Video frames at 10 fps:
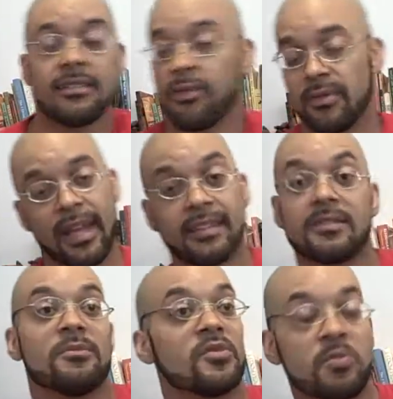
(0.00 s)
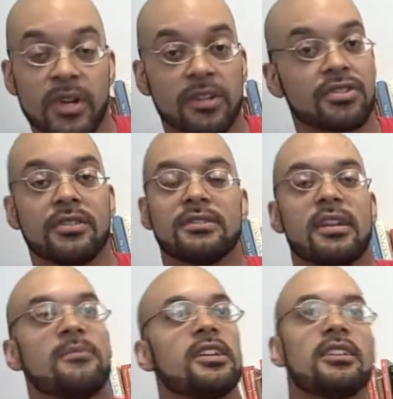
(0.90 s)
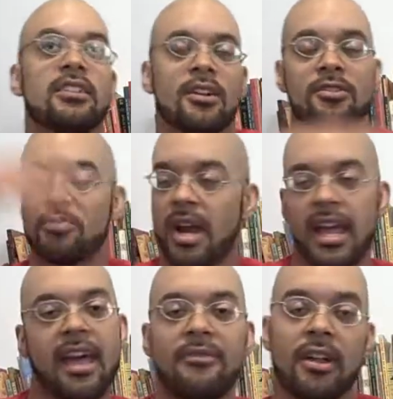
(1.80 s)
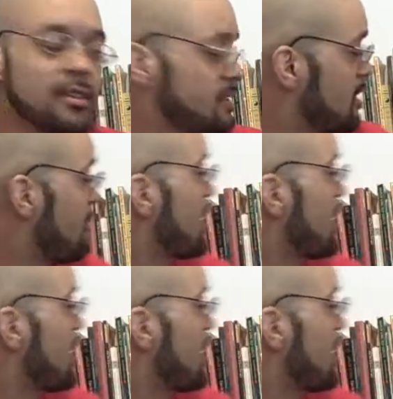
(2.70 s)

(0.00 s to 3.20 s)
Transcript: If it was like some spiritual something, you know, you'd probably have all this stuff.